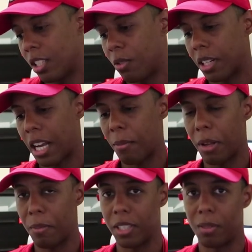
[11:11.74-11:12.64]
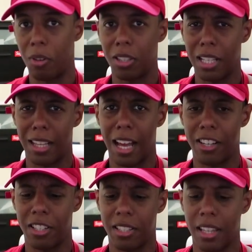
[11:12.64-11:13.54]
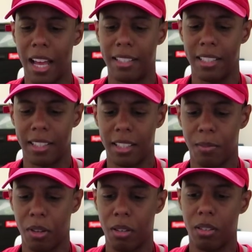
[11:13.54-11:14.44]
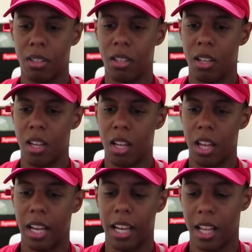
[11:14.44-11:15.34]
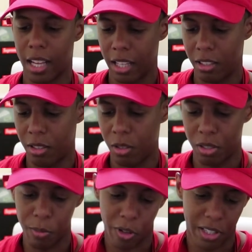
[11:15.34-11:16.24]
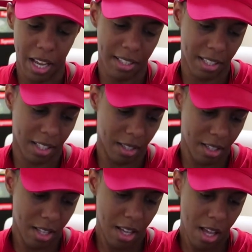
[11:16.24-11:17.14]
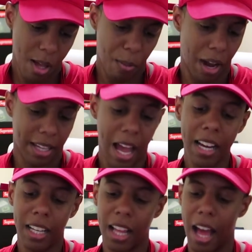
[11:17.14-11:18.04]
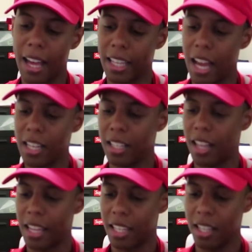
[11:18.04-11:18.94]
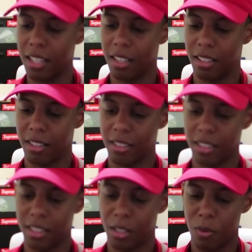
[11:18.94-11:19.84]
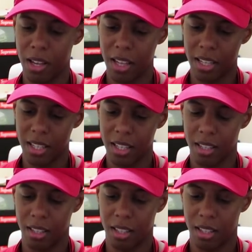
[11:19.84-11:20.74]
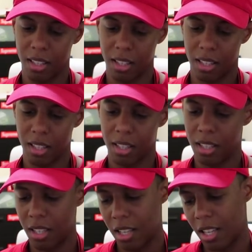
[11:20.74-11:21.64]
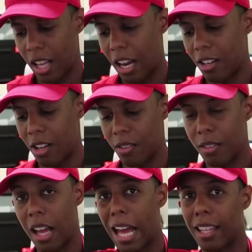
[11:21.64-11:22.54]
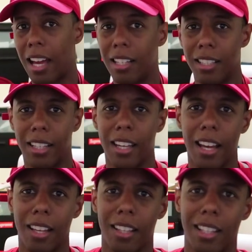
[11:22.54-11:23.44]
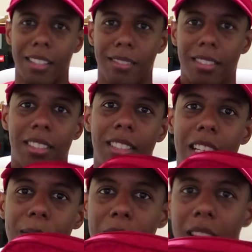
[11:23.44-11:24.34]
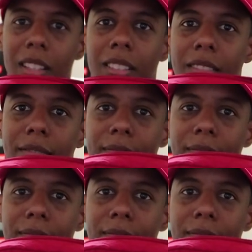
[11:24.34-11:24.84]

this one kind of might be smaller than last last season's, but I got I got to do some more testing. But I kind of I kind of like it. Do I like it? I don't know. I kind of like it. I, I mean,